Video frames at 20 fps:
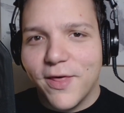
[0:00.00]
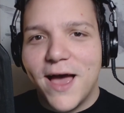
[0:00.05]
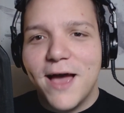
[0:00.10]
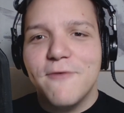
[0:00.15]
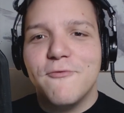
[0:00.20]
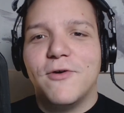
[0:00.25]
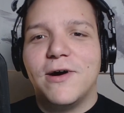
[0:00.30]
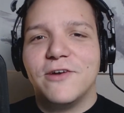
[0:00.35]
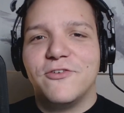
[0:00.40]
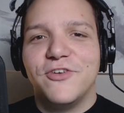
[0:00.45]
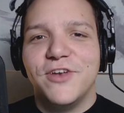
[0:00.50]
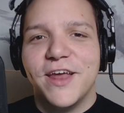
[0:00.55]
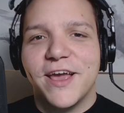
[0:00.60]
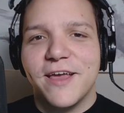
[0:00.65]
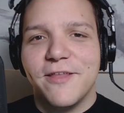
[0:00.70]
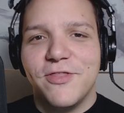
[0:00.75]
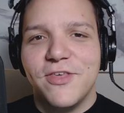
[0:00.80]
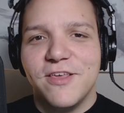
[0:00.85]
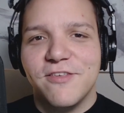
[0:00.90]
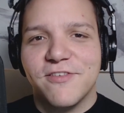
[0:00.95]
I watch Nick
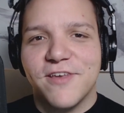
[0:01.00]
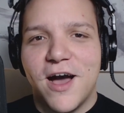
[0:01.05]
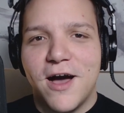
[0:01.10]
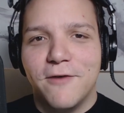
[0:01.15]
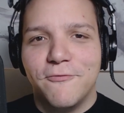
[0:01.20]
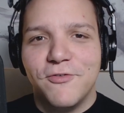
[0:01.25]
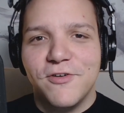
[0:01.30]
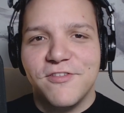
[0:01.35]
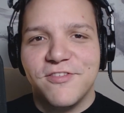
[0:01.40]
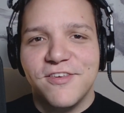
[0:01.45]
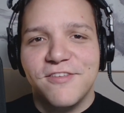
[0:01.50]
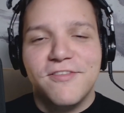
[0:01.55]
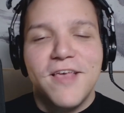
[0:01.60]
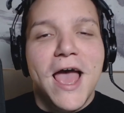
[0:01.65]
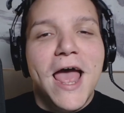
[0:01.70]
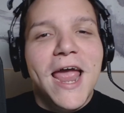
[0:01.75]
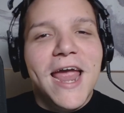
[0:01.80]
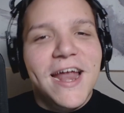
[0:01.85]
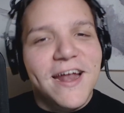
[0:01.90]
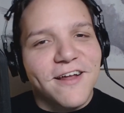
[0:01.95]
at these conferences.
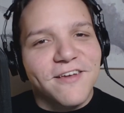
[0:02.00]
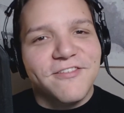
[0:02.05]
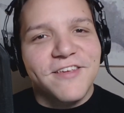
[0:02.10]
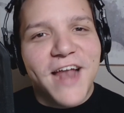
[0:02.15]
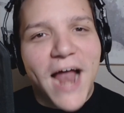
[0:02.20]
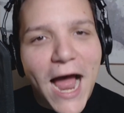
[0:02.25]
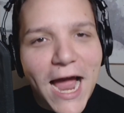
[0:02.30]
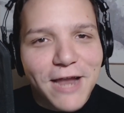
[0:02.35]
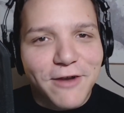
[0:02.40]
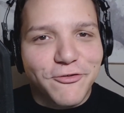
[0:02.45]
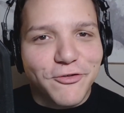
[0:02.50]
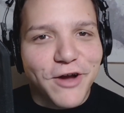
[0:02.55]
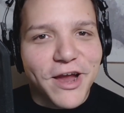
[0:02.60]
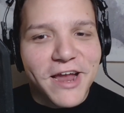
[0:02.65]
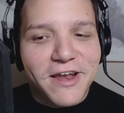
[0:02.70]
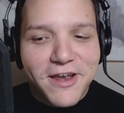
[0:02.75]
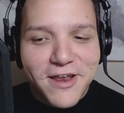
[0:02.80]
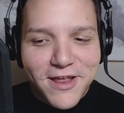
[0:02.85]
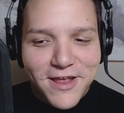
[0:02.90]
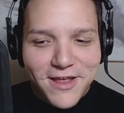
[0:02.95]
He doesn't hydrate.